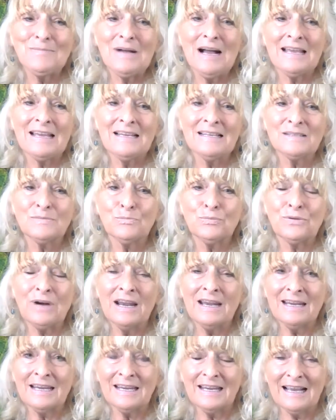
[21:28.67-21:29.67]
He's
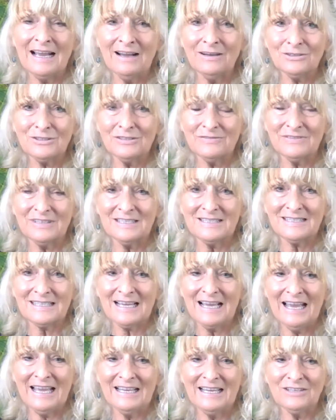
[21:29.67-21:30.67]
breaking out of this
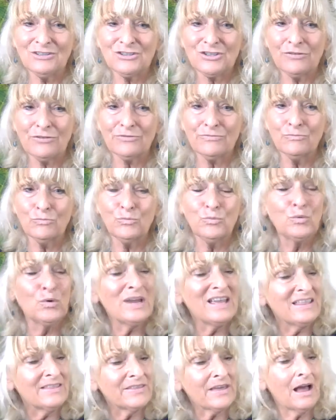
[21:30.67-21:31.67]
cage
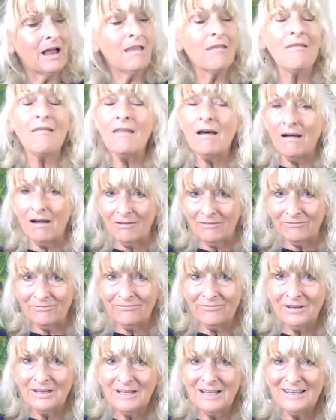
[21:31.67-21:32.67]
with love.
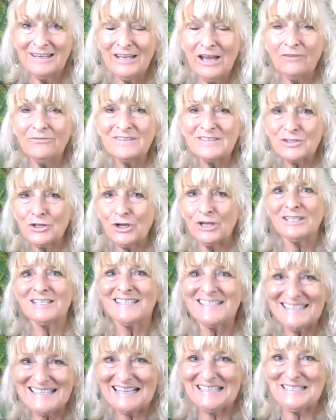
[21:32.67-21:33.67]
Love is going to
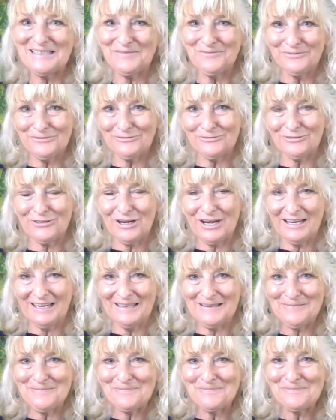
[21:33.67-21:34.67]
set him
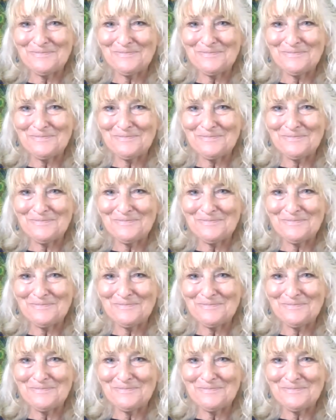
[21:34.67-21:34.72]
free.